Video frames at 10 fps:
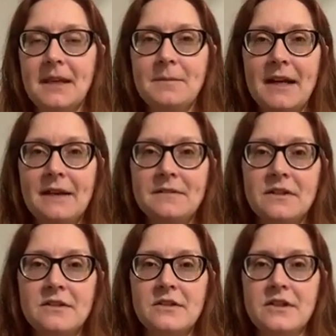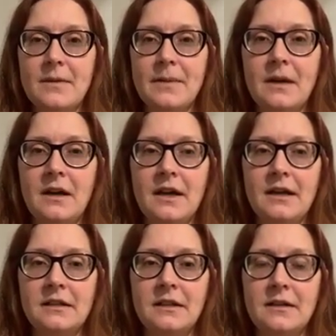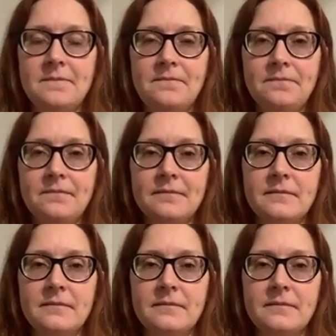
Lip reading: I'm going to have to search up on